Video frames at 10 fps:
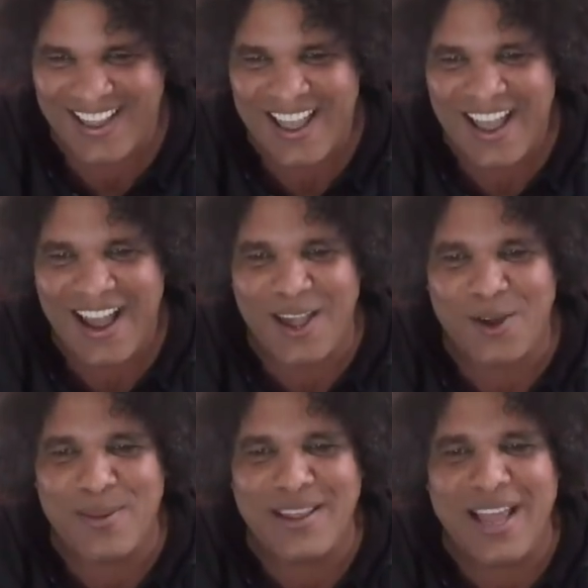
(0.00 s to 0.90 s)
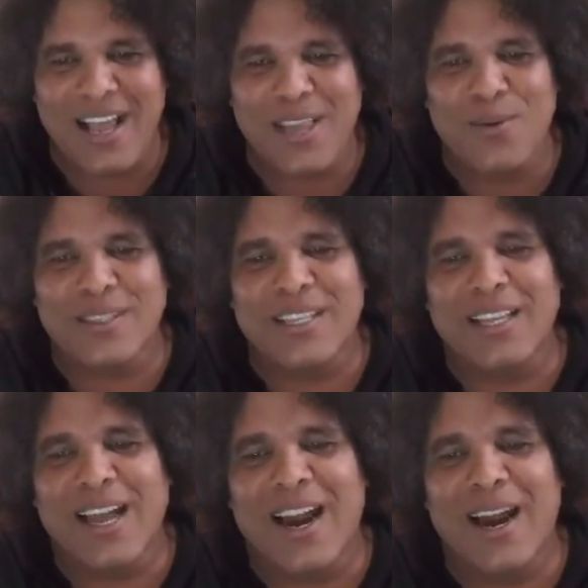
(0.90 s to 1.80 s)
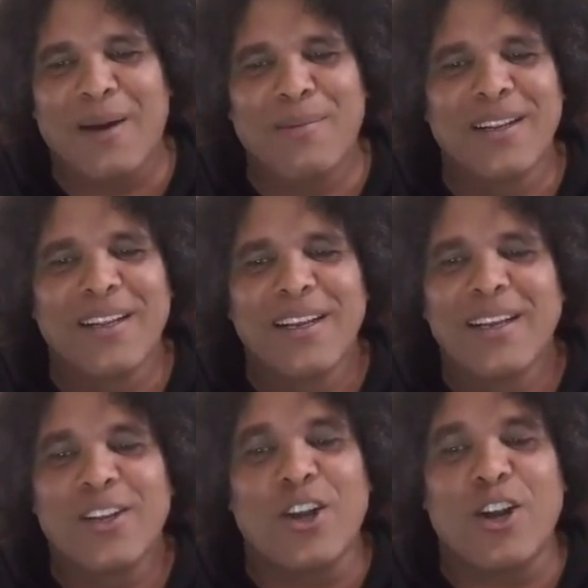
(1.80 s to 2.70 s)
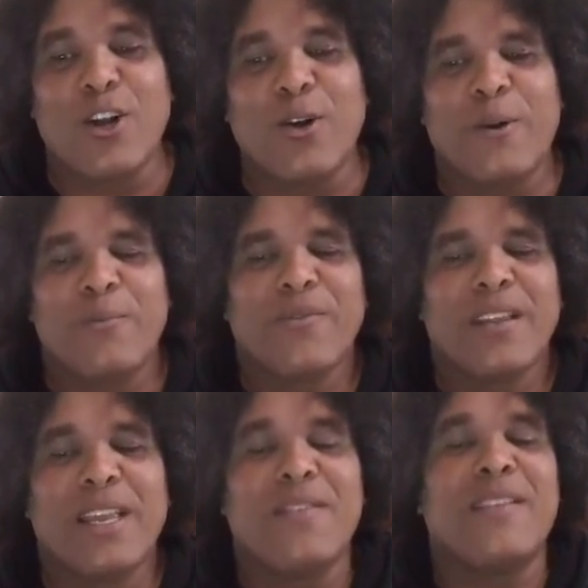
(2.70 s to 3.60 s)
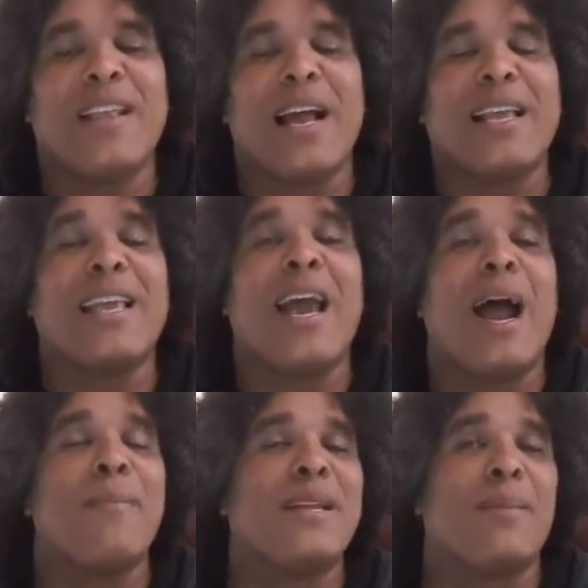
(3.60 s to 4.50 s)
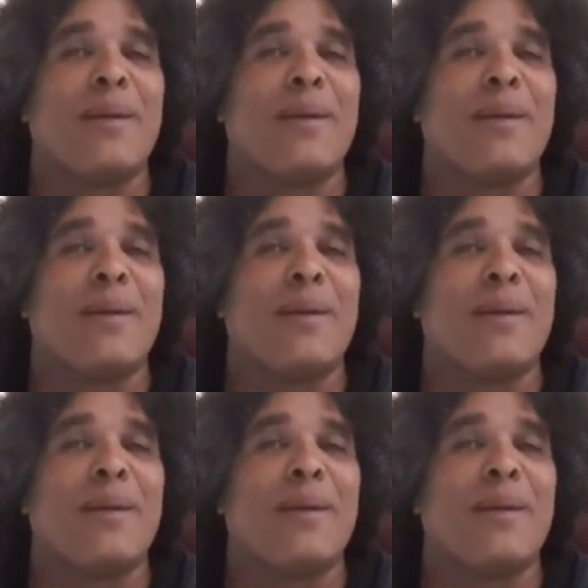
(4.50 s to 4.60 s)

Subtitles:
I hope the donkey was not harmed. No. Even the donkey get harmed in a better